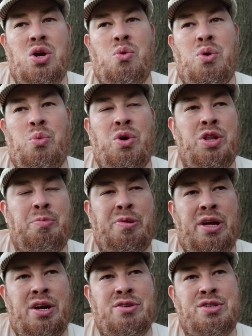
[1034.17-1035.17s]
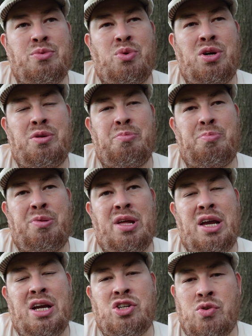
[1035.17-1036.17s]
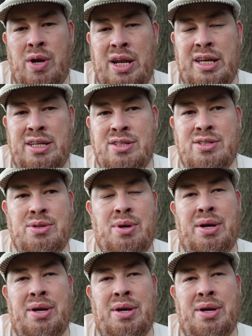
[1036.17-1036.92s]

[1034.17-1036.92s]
when one of the players, the one playing Atreides,